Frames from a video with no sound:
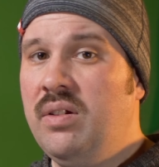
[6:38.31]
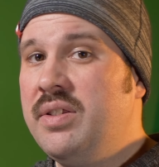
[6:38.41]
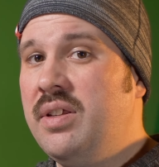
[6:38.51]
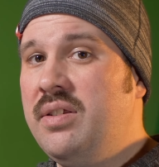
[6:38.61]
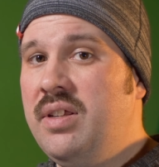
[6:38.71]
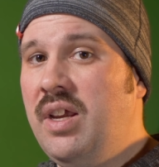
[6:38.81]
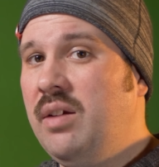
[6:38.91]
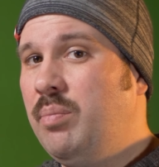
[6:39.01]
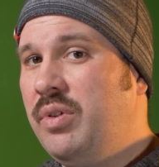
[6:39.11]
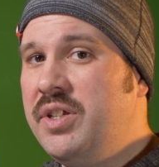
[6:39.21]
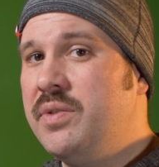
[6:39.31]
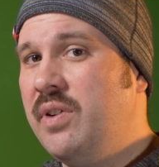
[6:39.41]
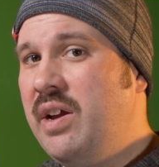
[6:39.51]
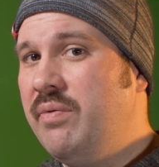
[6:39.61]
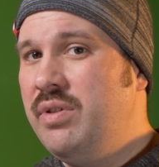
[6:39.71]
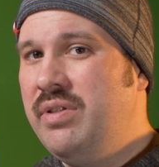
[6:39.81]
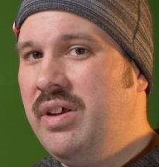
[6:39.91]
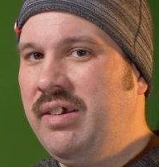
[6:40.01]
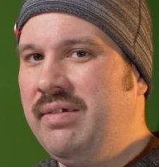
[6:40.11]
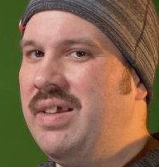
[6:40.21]
know, as they say, a place for
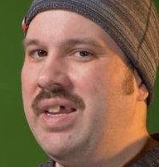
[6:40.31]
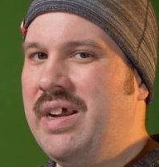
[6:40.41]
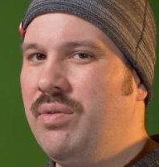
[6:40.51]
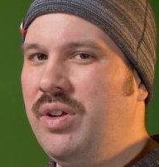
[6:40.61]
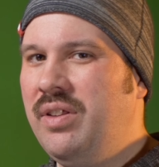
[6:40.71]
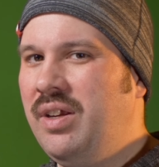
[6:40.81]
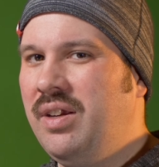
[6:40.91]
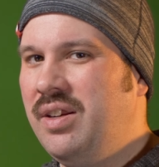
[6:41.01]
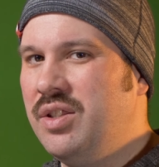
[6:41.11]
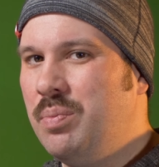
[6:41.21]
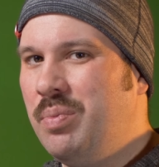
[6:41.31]
everything and everything in its